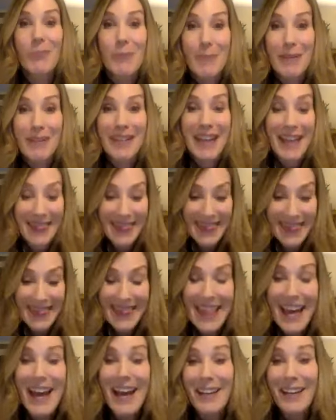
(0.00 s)
women at
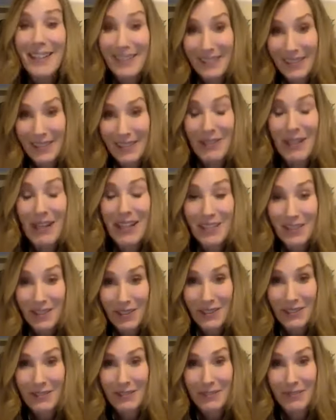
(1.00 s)
that location.